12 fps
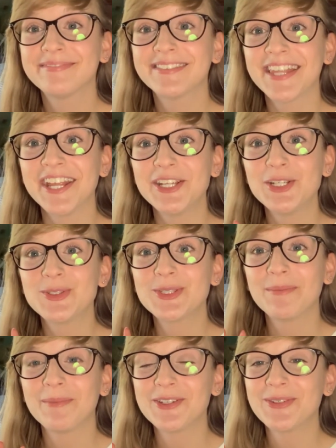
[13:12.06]
thank you so
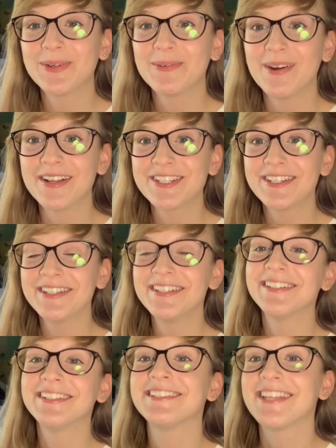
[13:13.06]
much for watching.
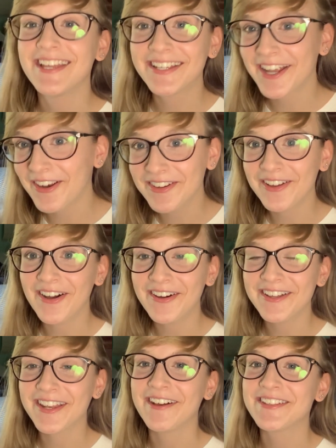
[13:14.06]
Take care, y'all,
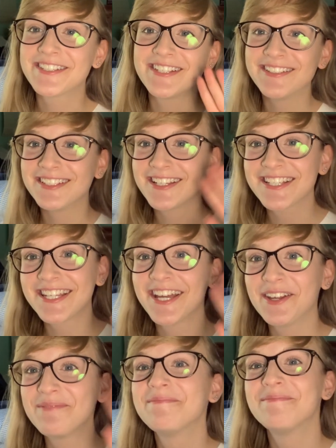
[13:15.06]
and I'll see you next
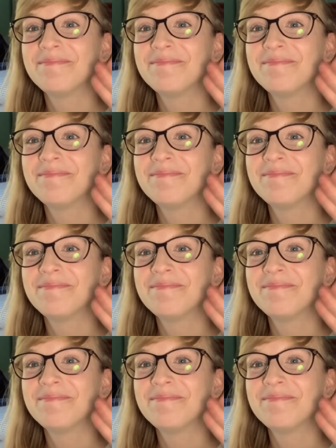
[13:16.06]
time.